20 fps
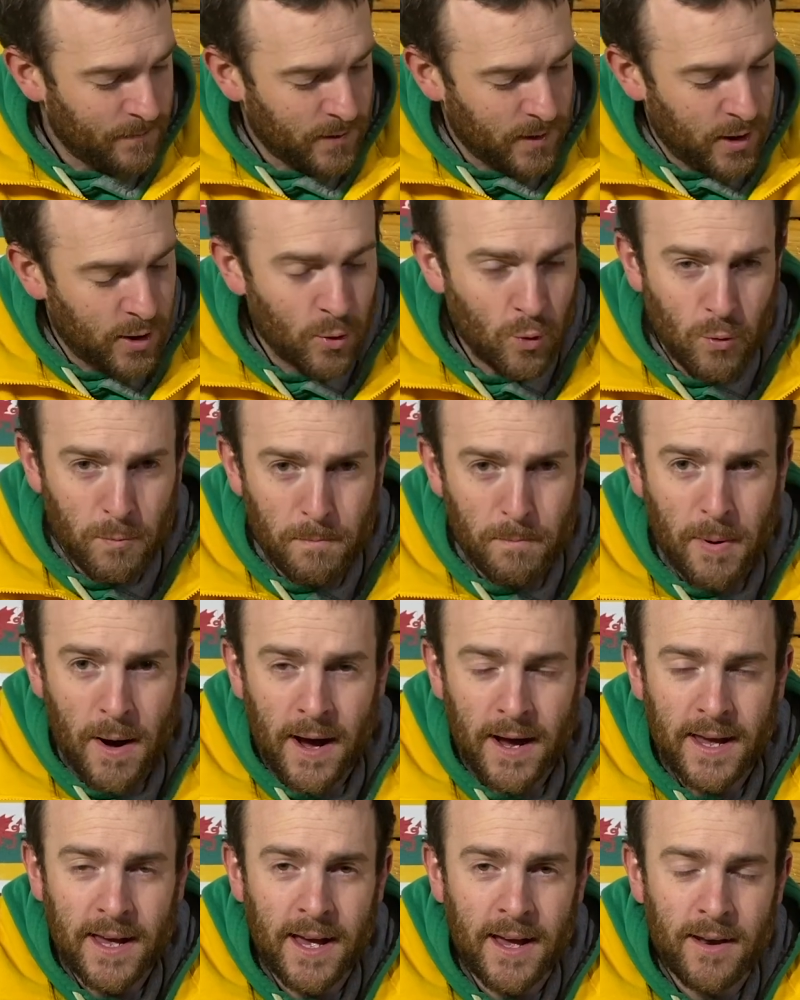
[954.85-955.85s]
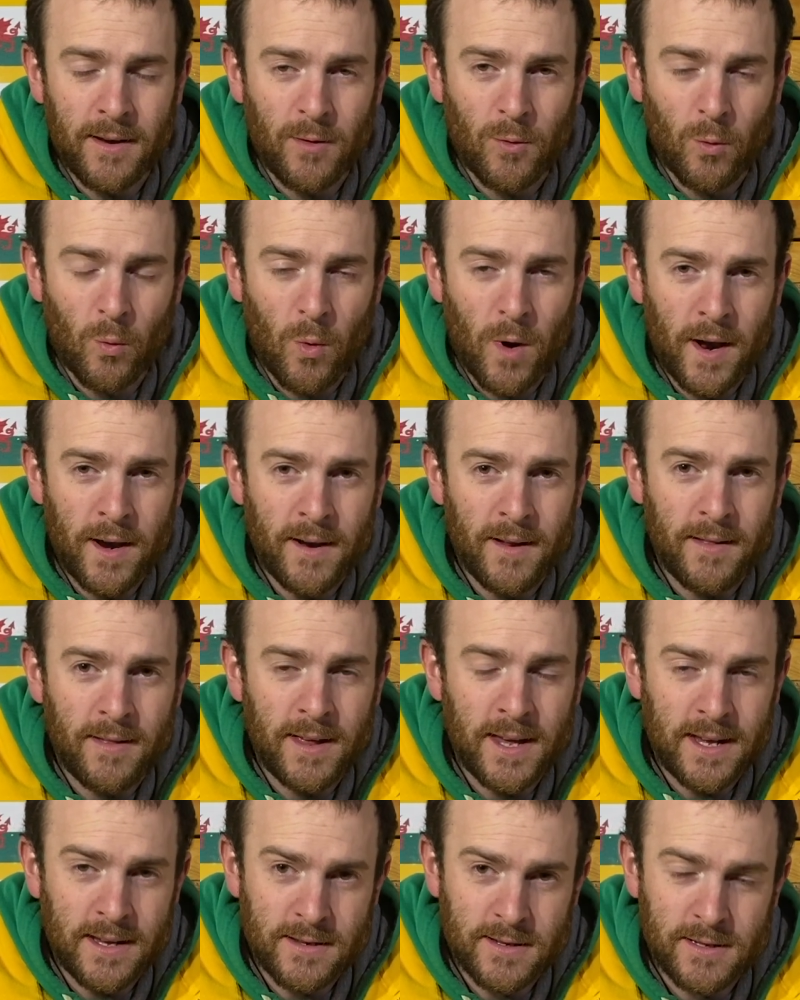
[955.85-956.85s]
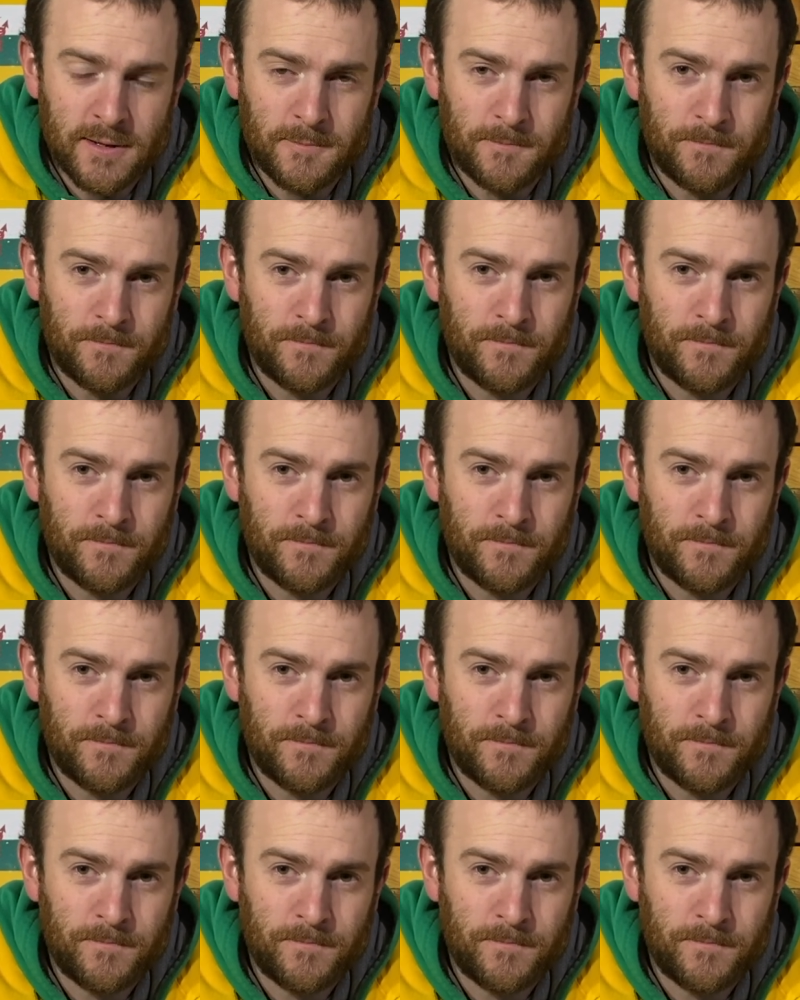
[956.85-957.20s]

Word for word: you buying one of these?